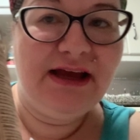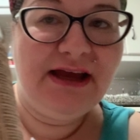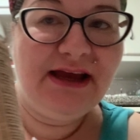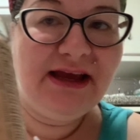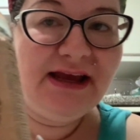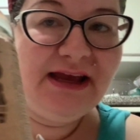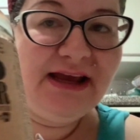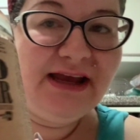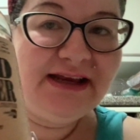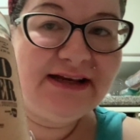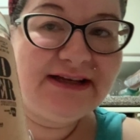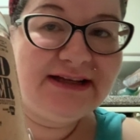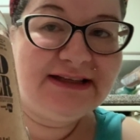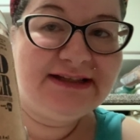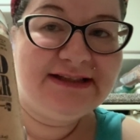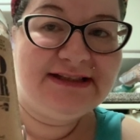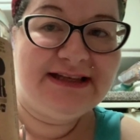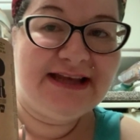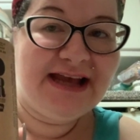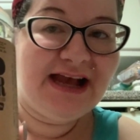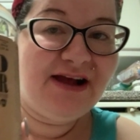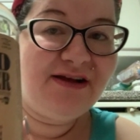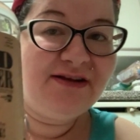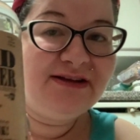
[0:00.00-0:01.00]
It
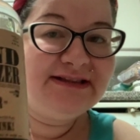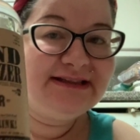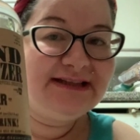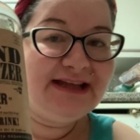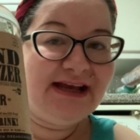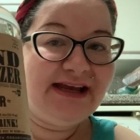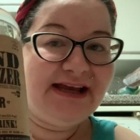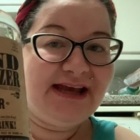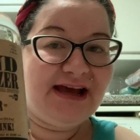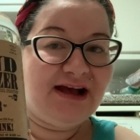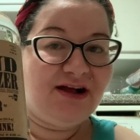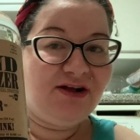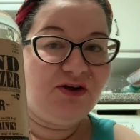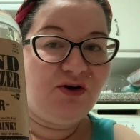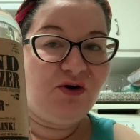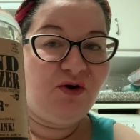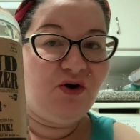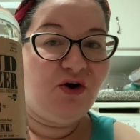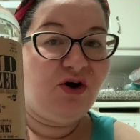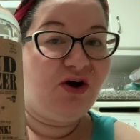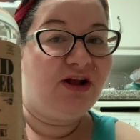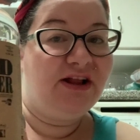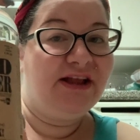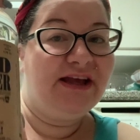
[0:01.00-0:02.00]
sounds like
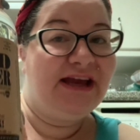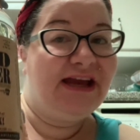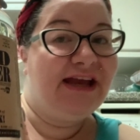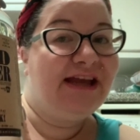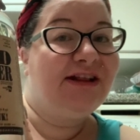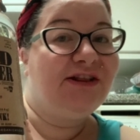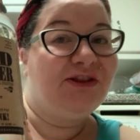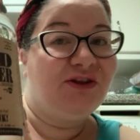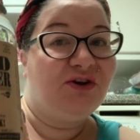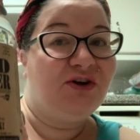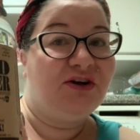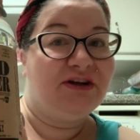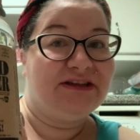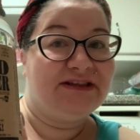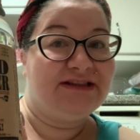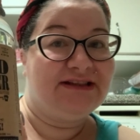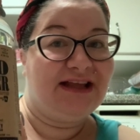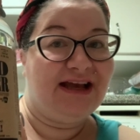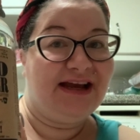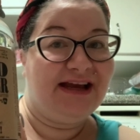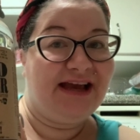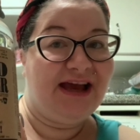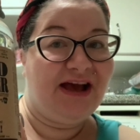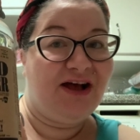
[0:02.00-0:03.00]
alcohol. It looks
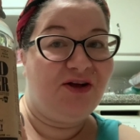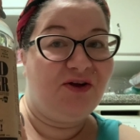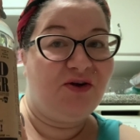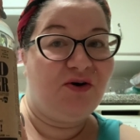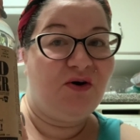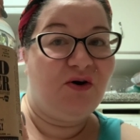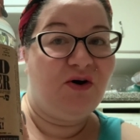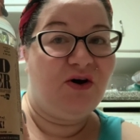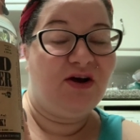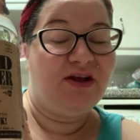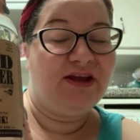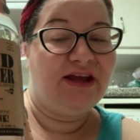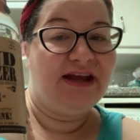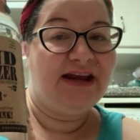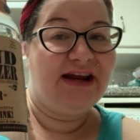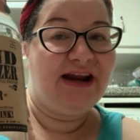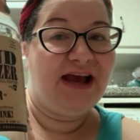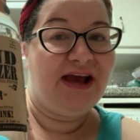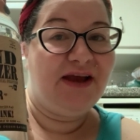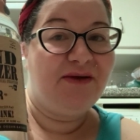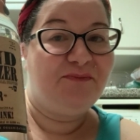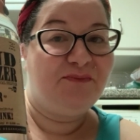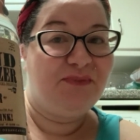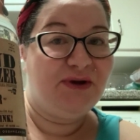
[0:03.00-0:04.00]
like alcohol. And
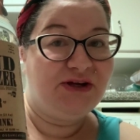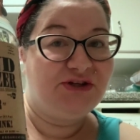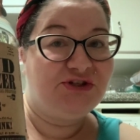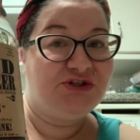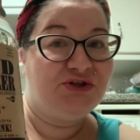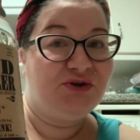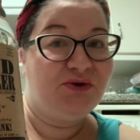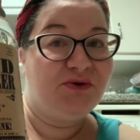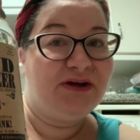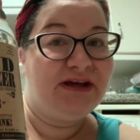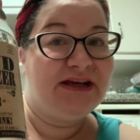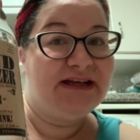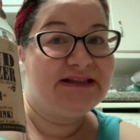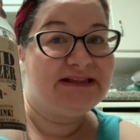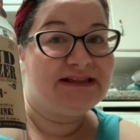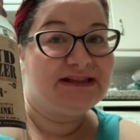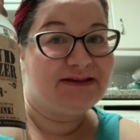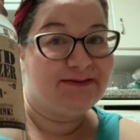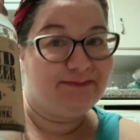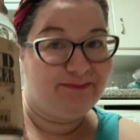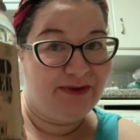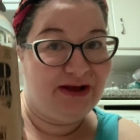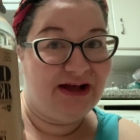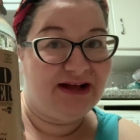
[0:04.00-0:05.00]
I bet you it
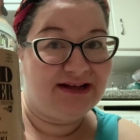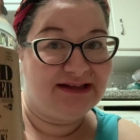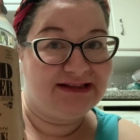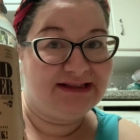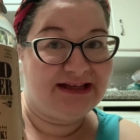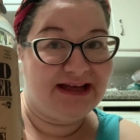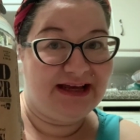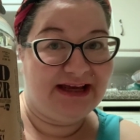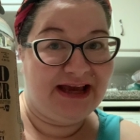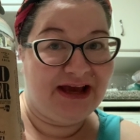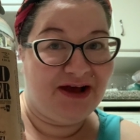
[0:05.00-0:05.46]
smells like